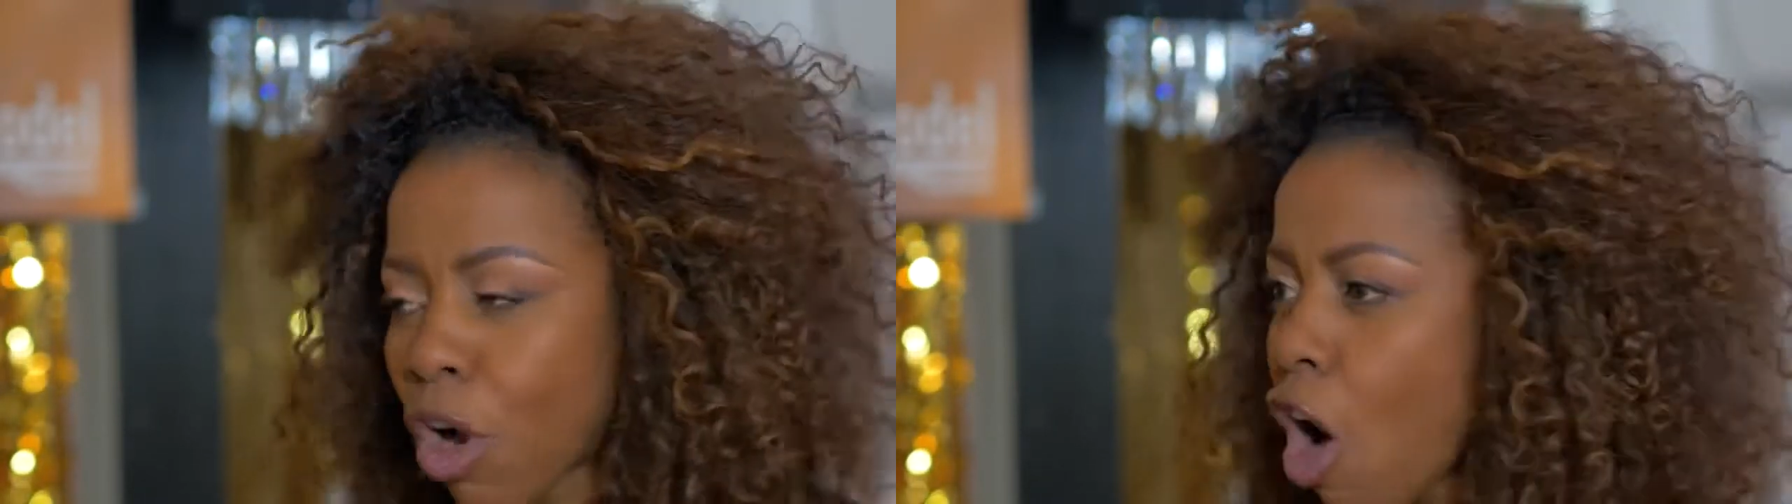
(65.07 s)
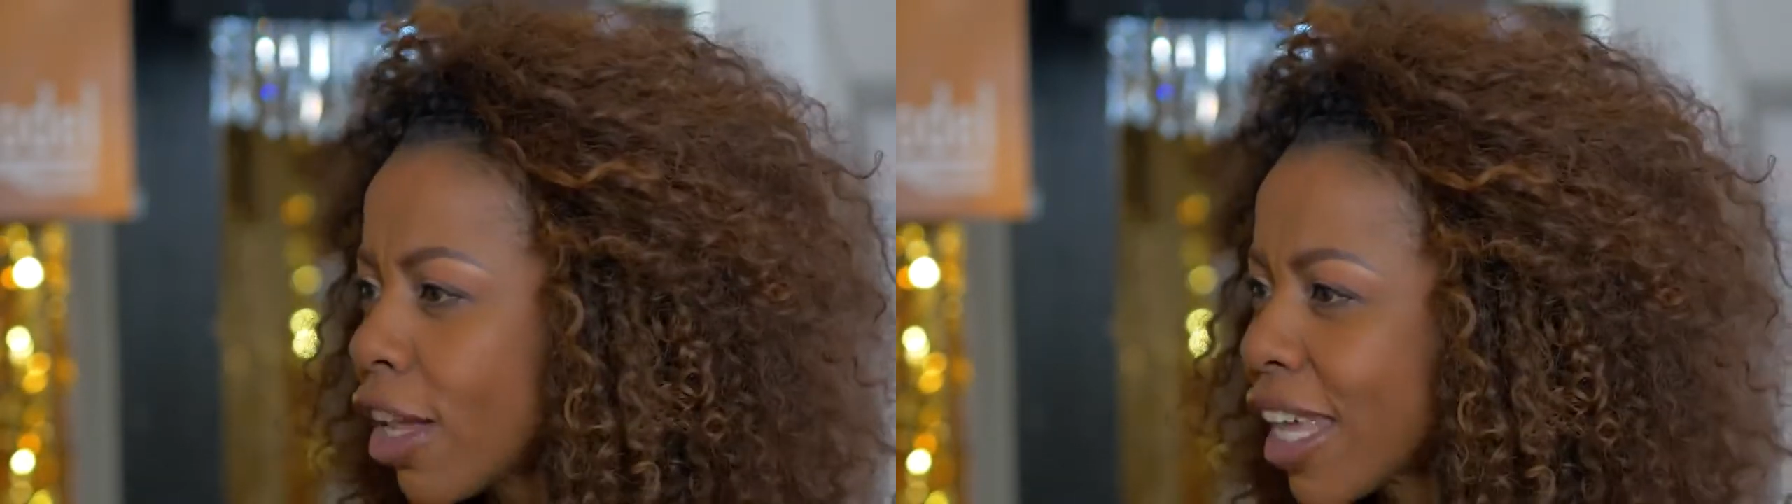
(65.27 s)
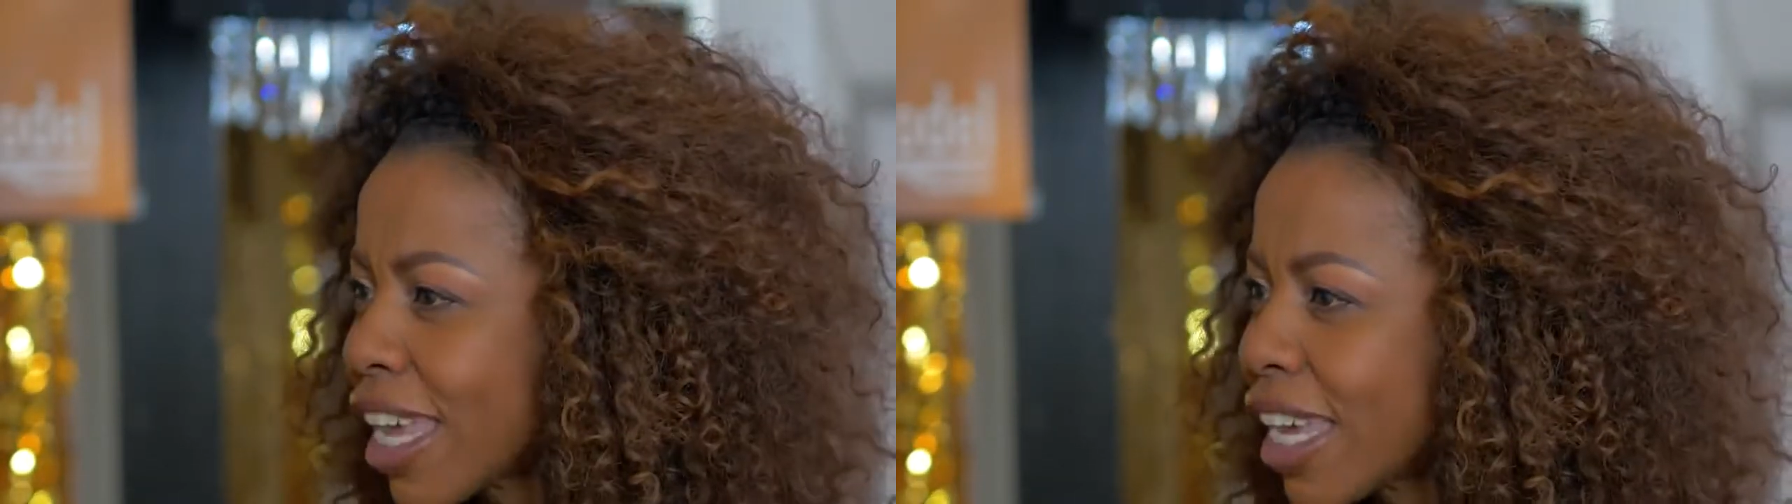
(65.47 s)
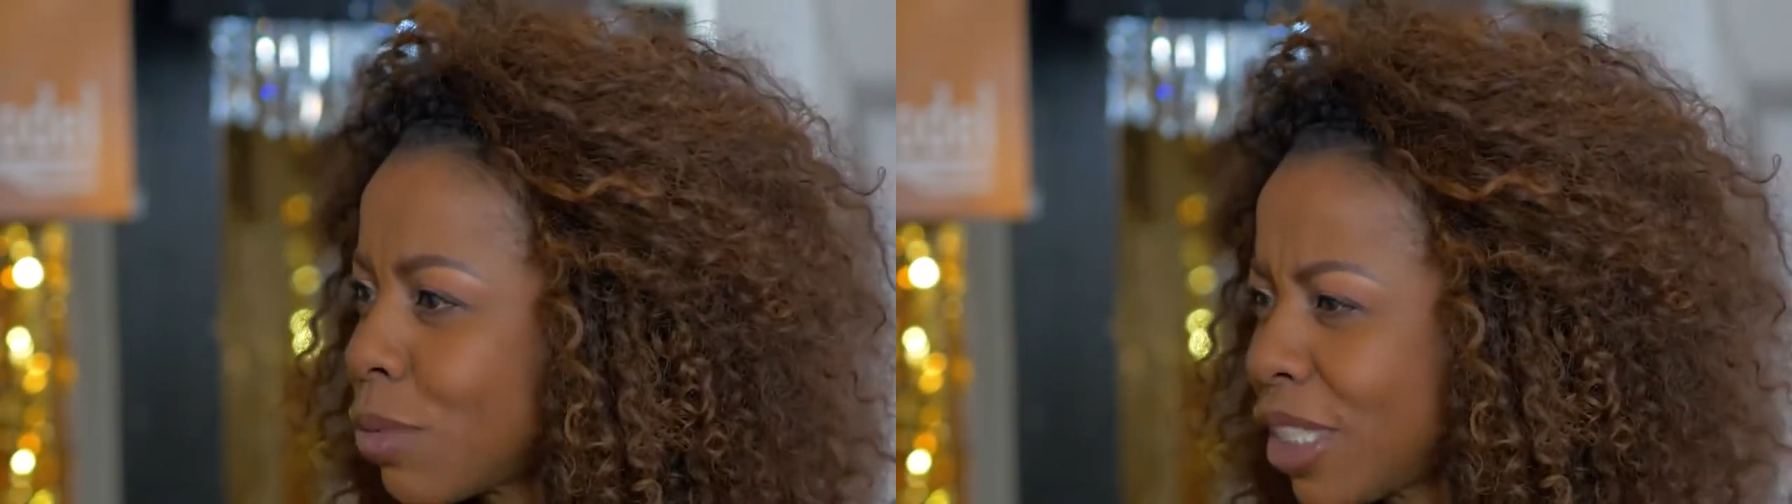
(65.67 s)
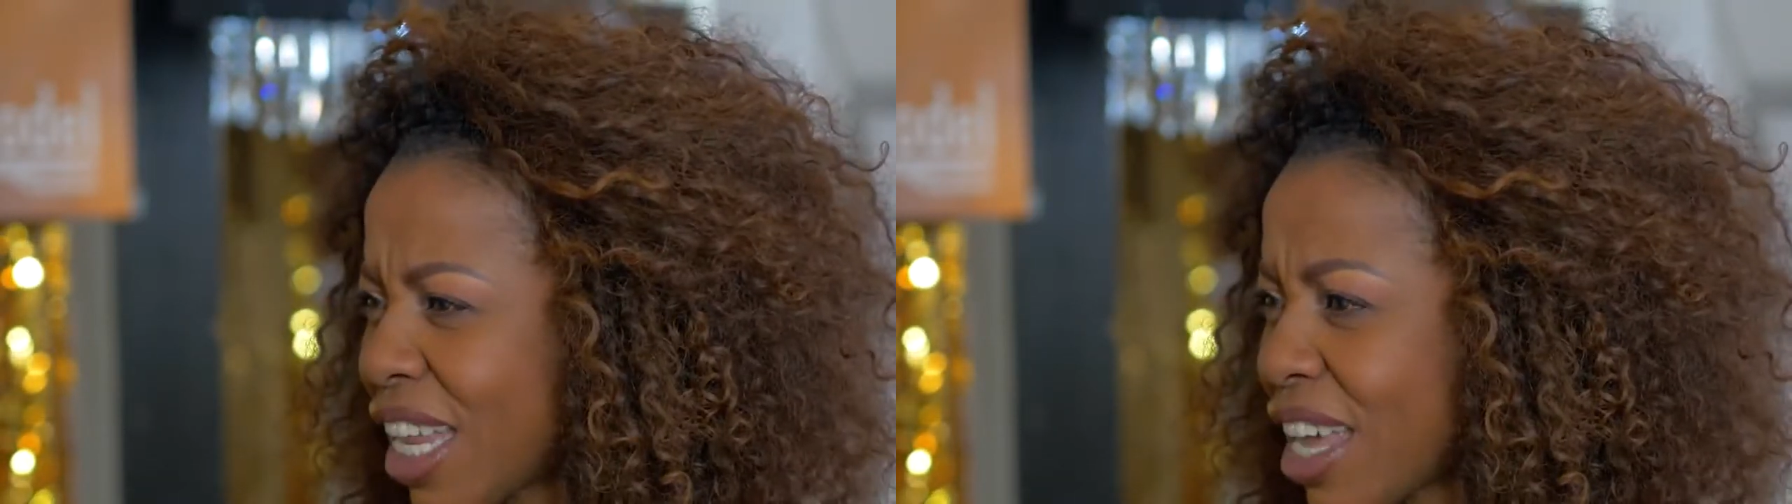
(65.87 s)
calling
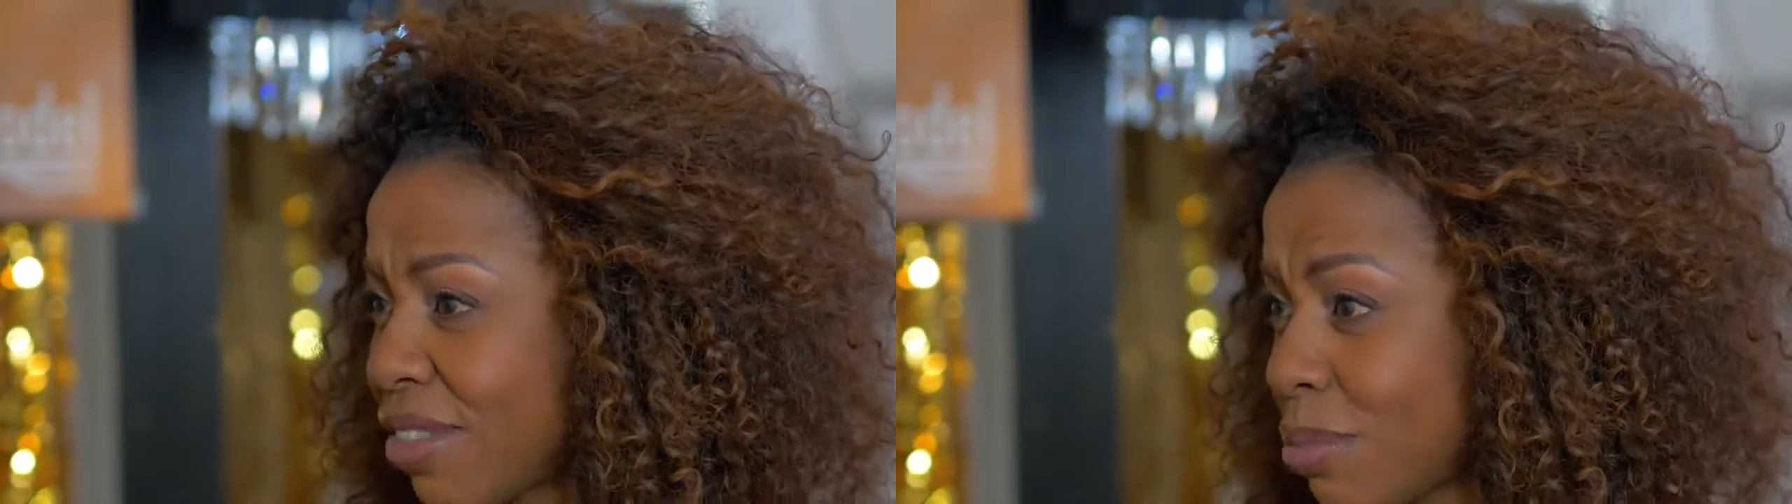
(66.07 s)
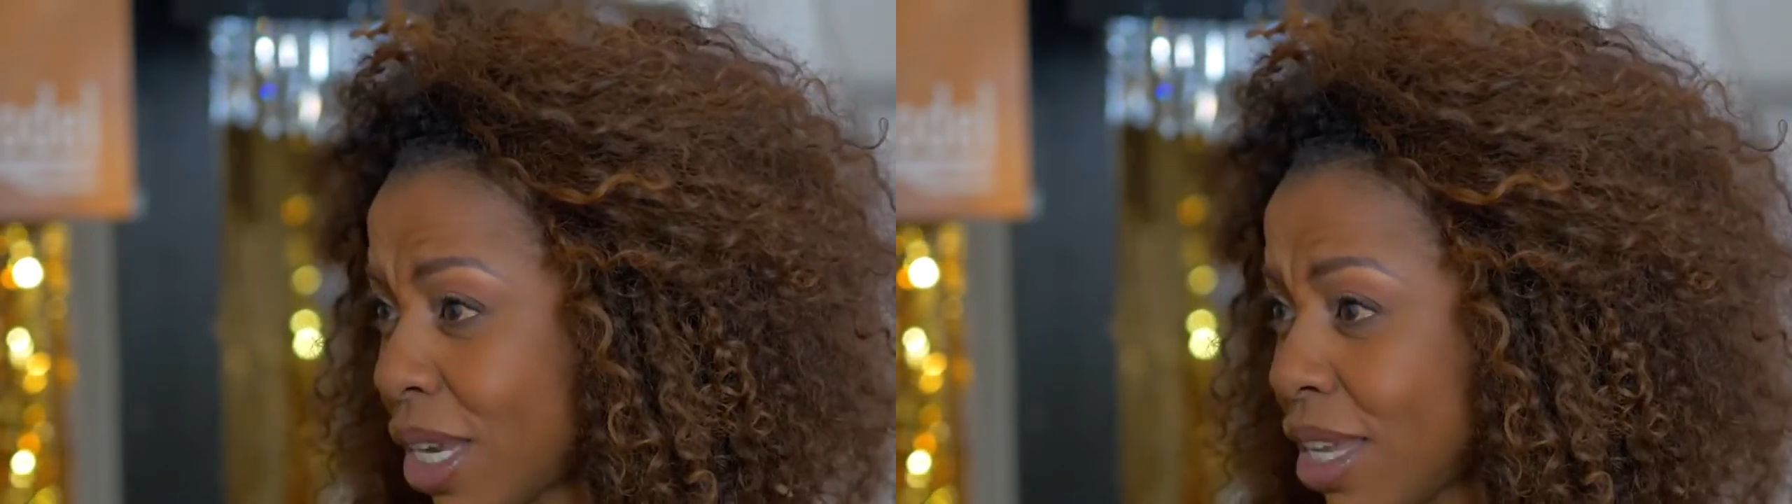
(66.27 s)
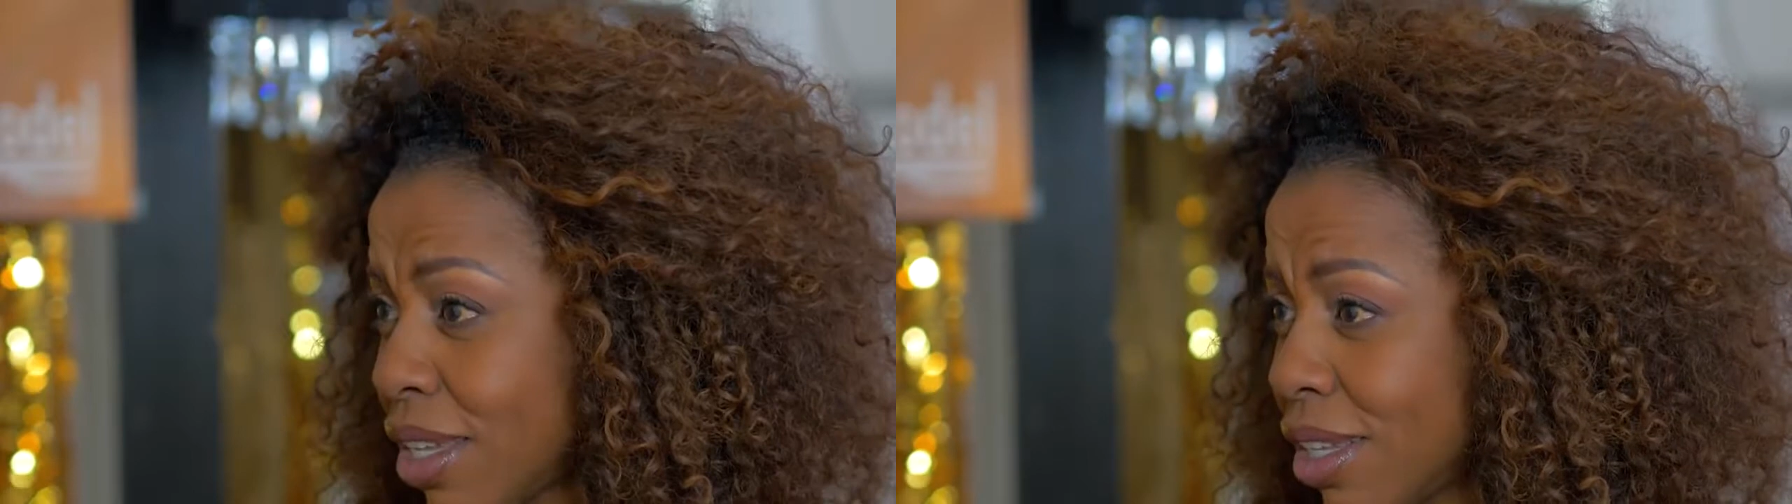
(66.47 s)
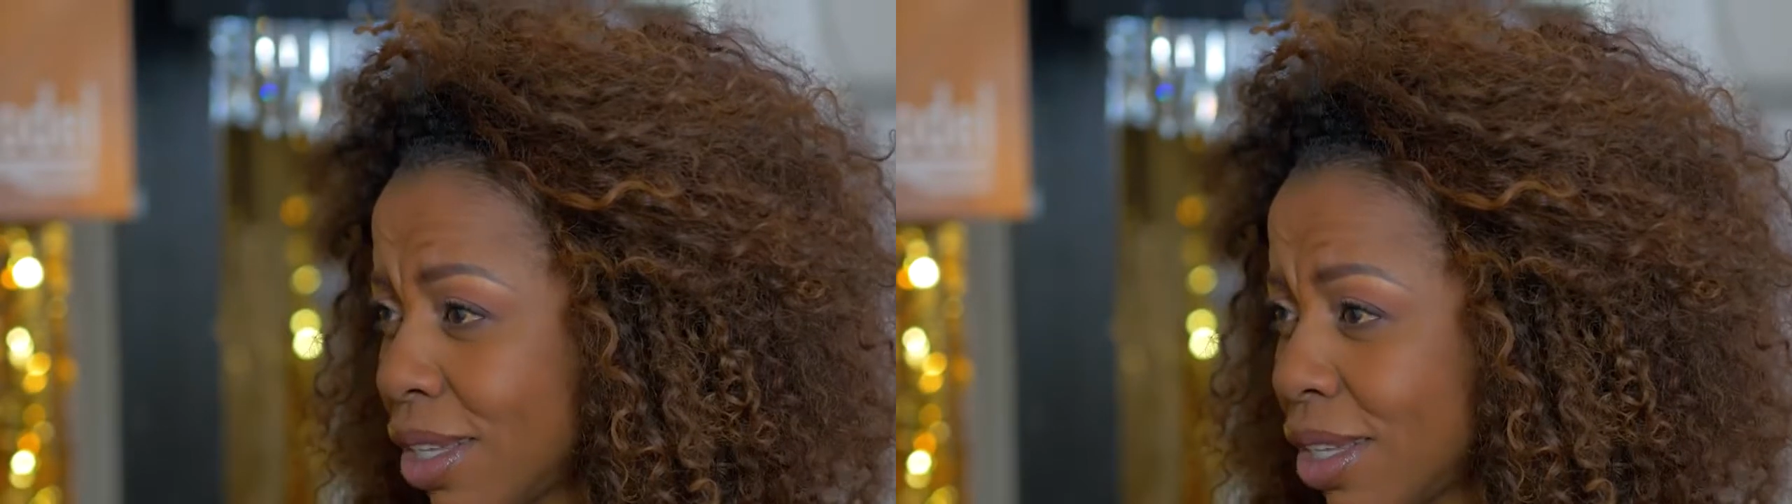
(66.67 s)
and we didn't have the money.